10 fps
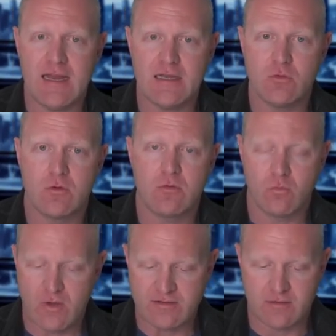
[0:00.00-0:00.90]
annual
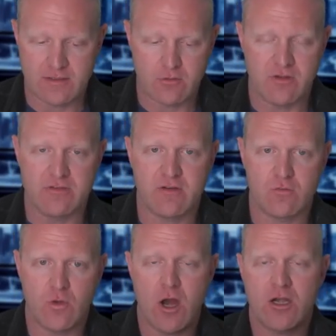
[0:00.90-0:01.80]
rental increase
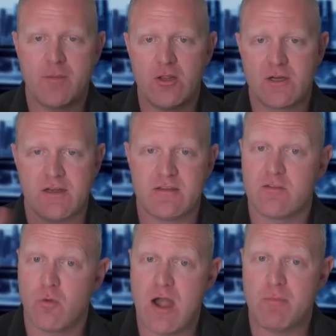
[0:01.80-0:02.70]
because we are going to be looking at
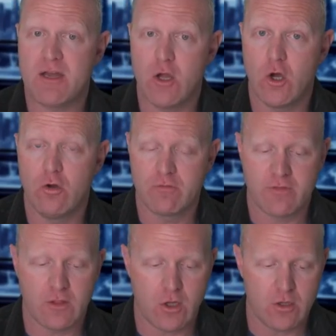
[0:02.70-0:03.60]
this property
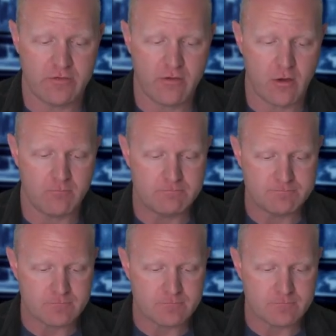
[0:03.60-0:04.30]
over the long term.